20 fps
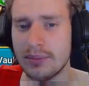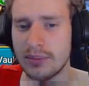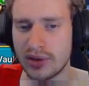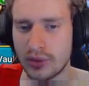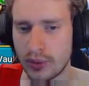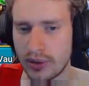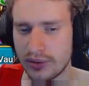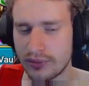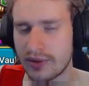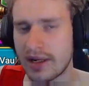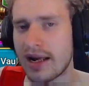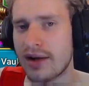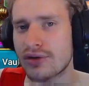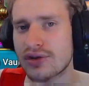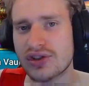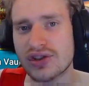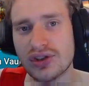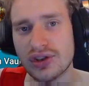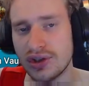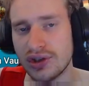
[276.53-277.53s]
in between
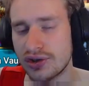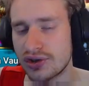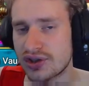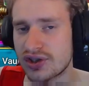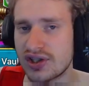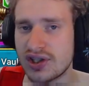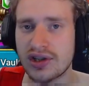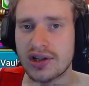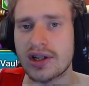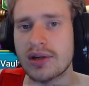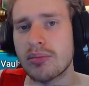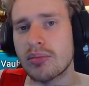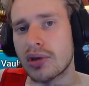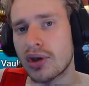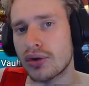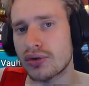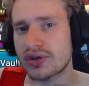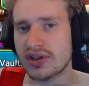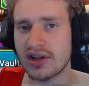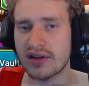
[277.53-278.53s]
rounds so that your Seer can
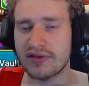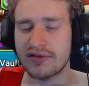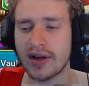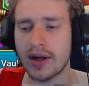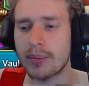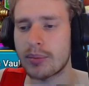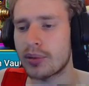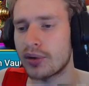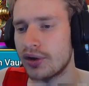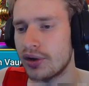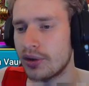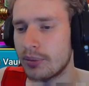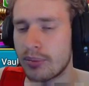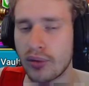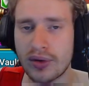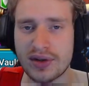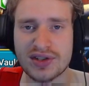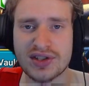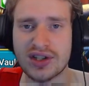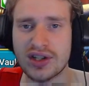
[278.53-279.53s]
blow stuff up or your
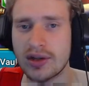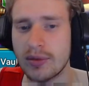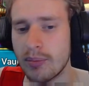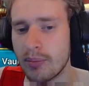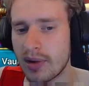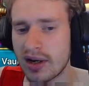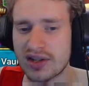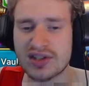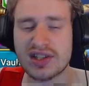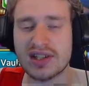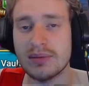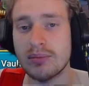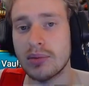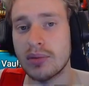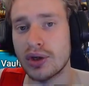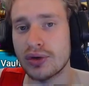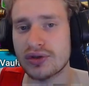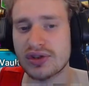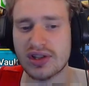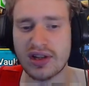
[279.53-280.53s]
Poison Combust can
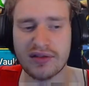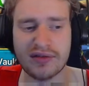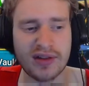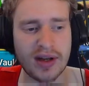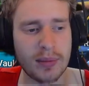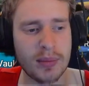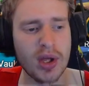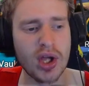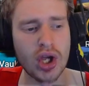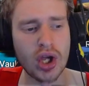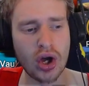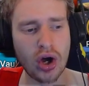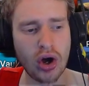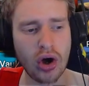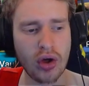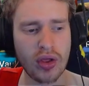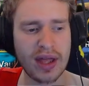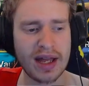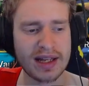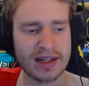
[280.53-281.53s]
blow stuff up,
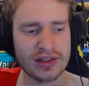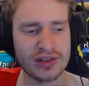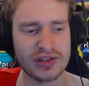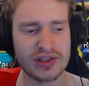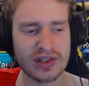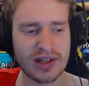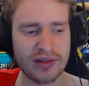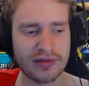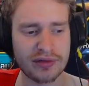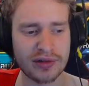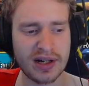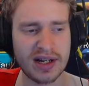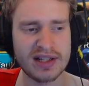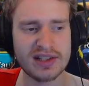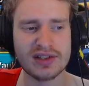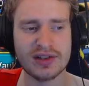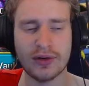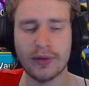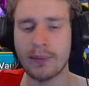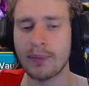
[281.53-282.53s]
all that good stuff, right?
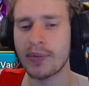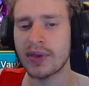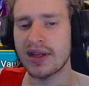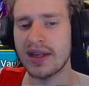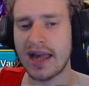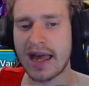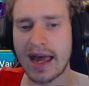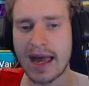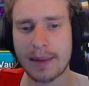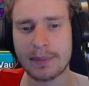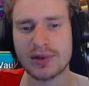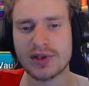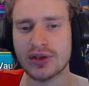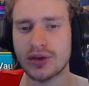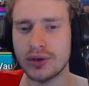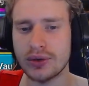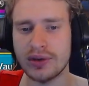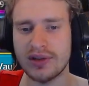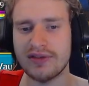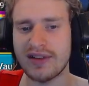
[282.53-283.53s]
So
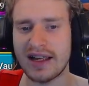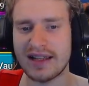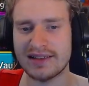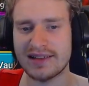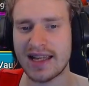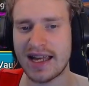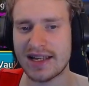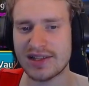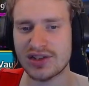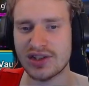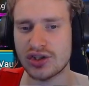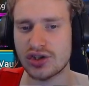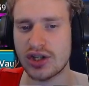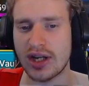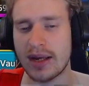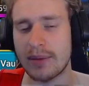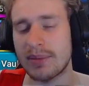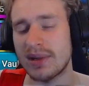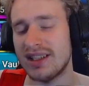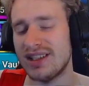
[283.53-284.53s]
absolutely fantastic
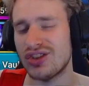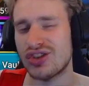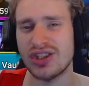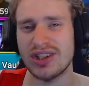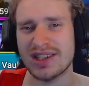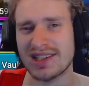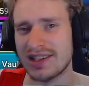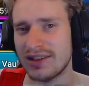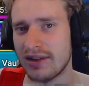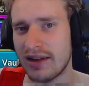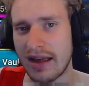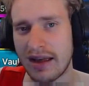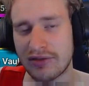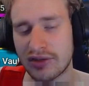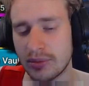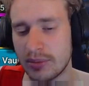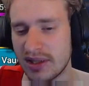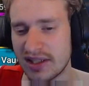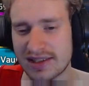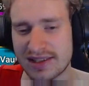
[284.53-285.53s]
champion, and she doesn't even have
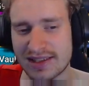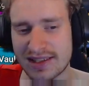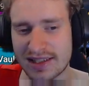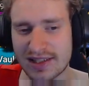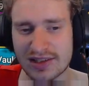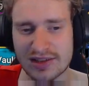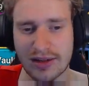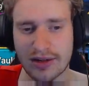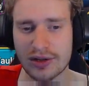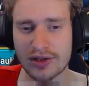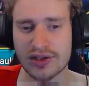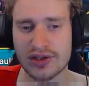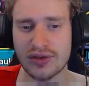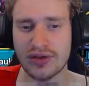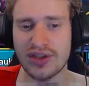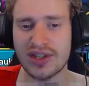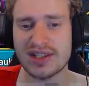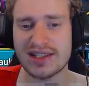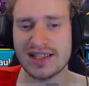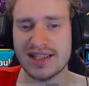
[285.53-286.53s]
to be at 6 stars, so
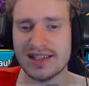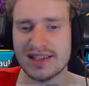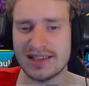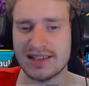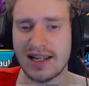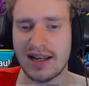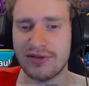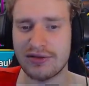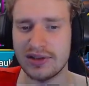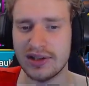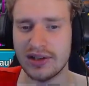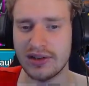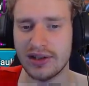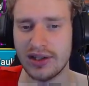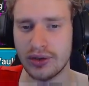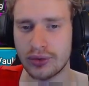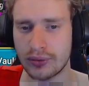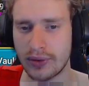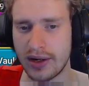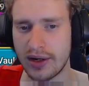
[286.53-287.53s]
this is definitely
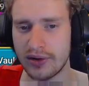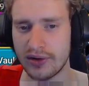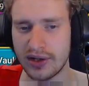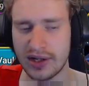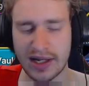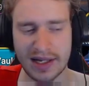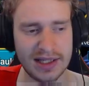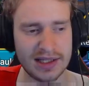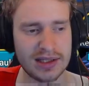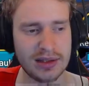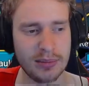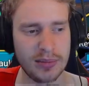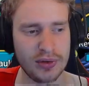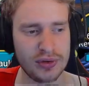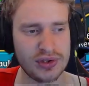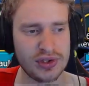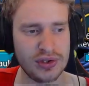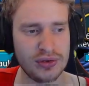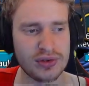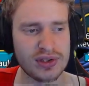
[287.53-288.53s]
the rare that I get the
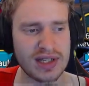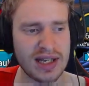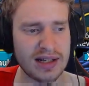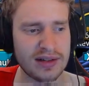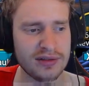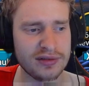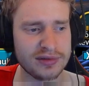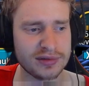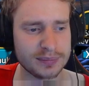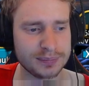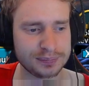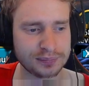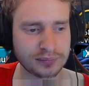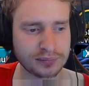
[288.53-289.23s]
most use out of.